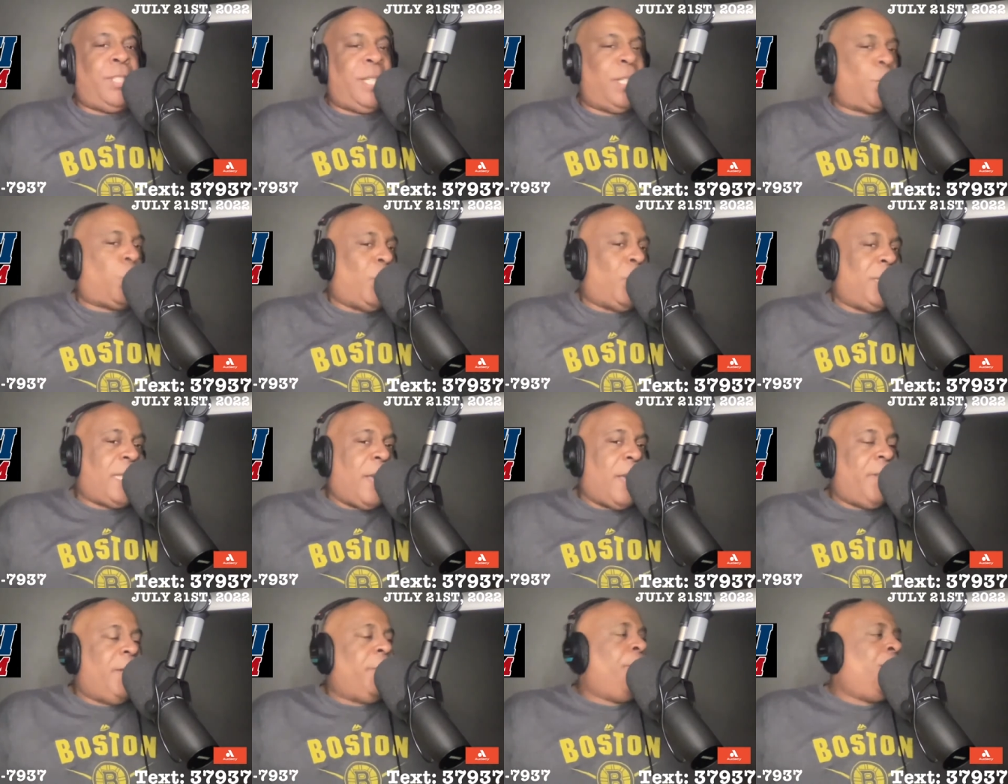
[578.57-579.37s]

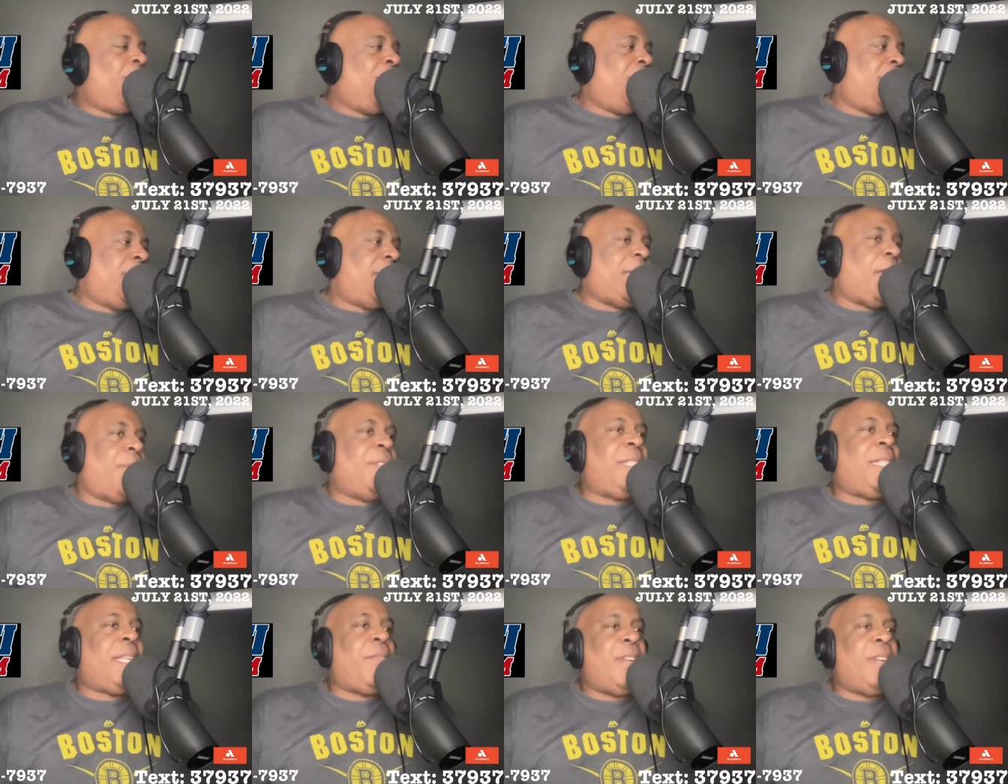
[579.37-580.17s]

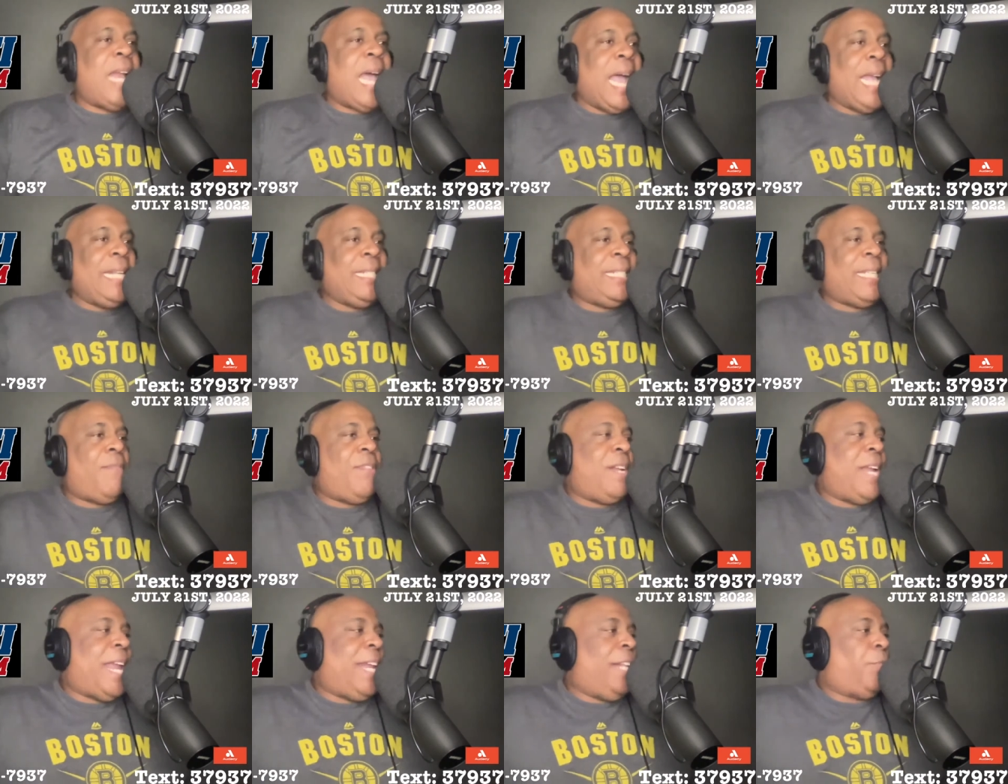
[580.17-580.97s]

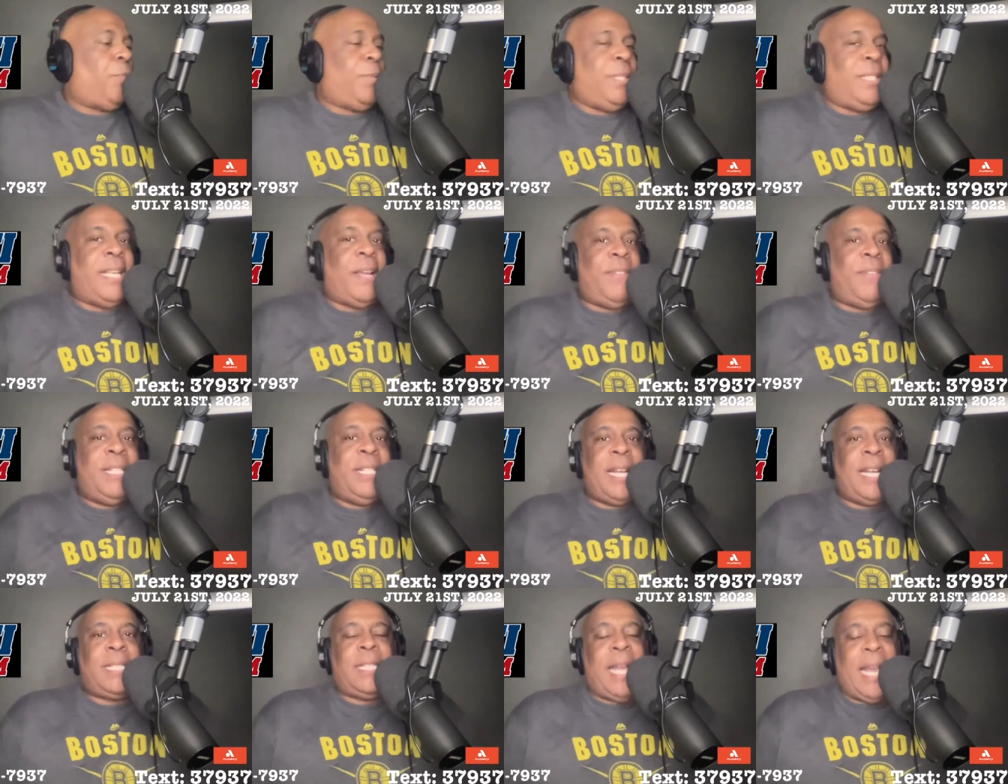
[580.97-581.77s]
617-779-7937, the
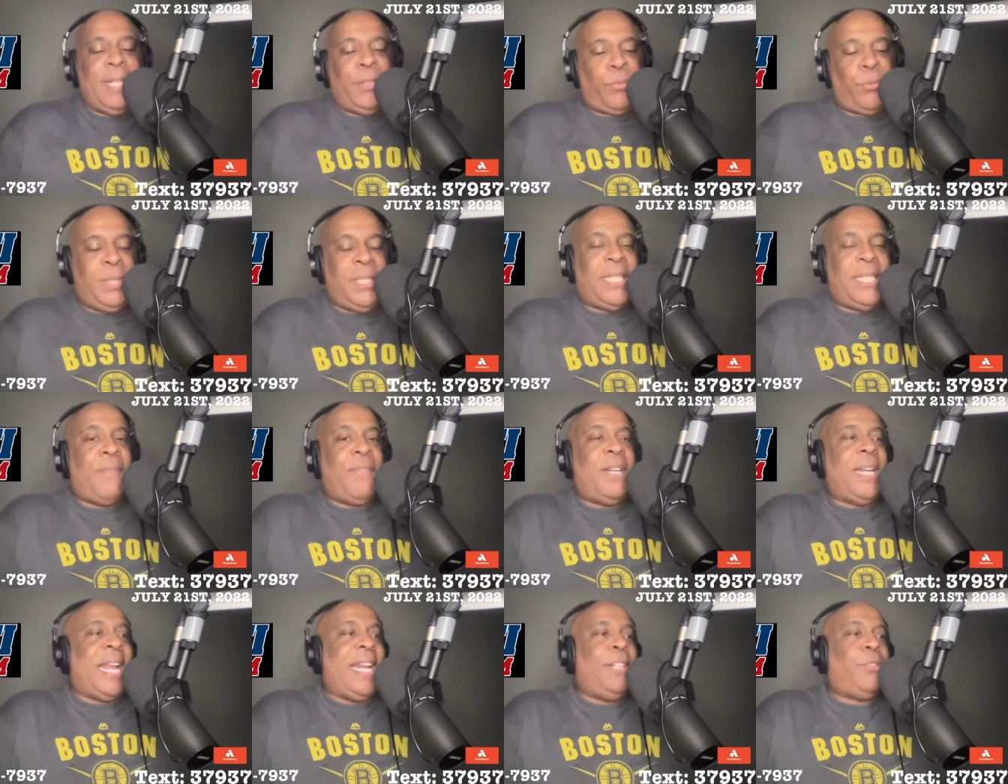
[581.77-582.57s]
text line
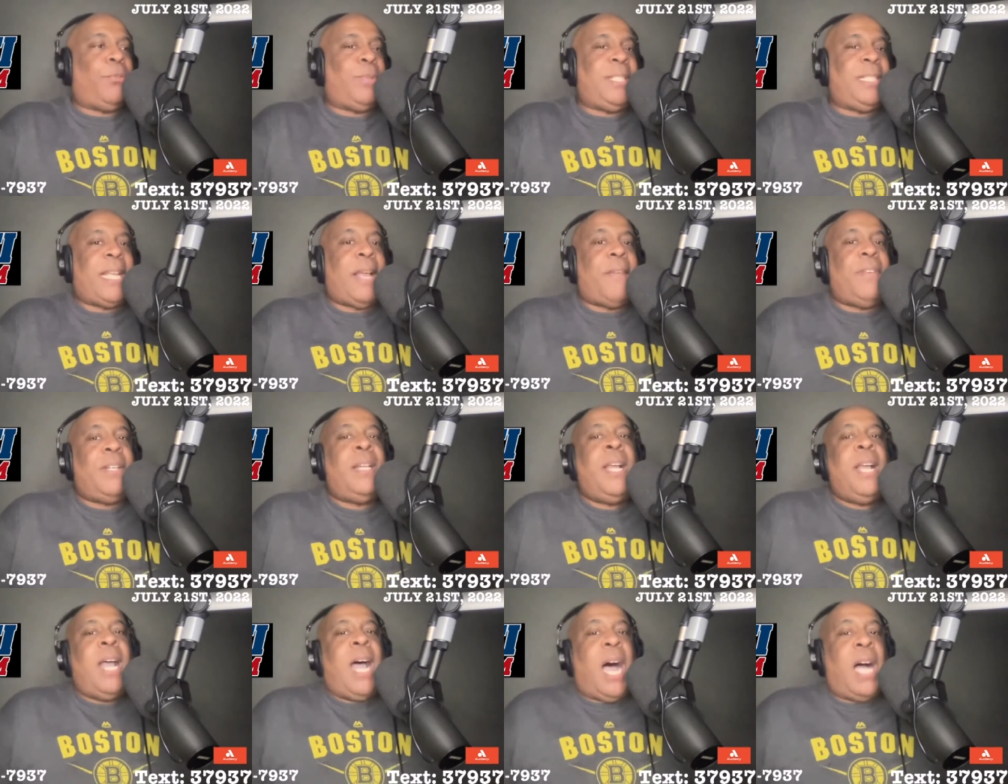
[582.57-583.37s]

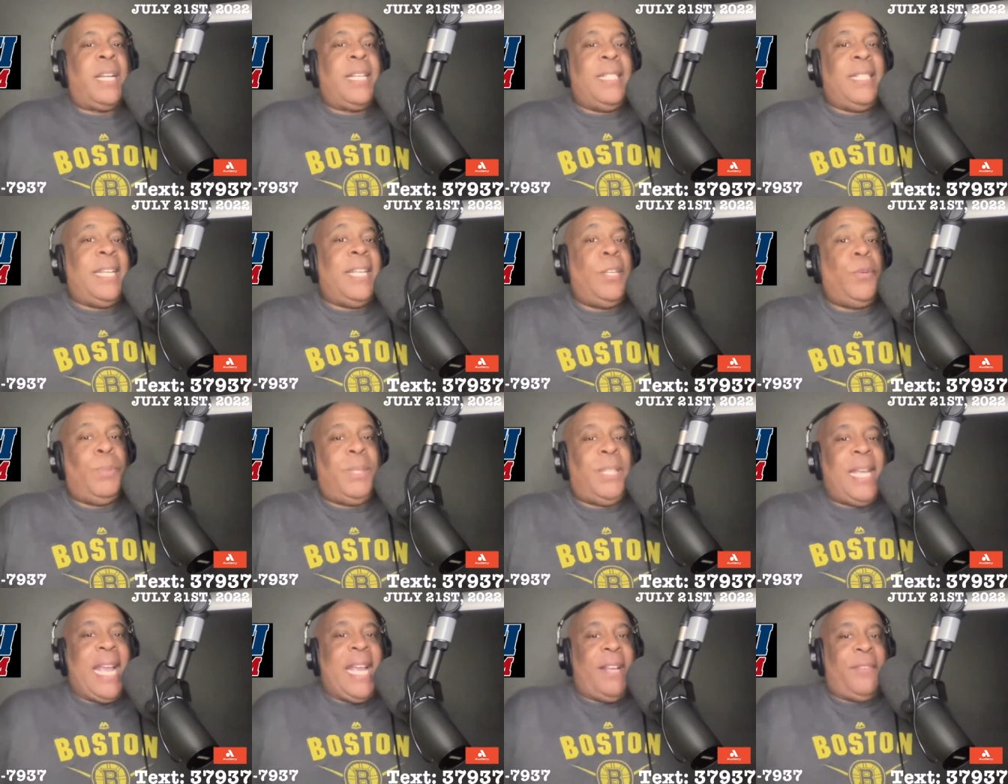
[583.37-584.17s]
37937. I'll continue
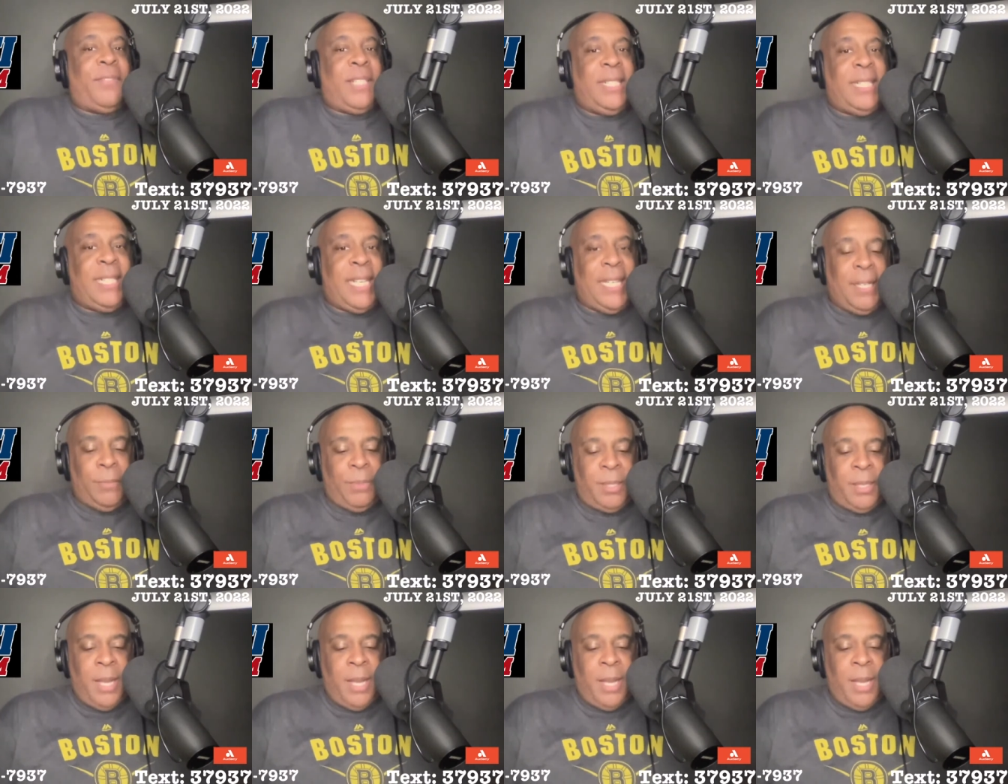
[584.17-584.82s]
with the AFC teams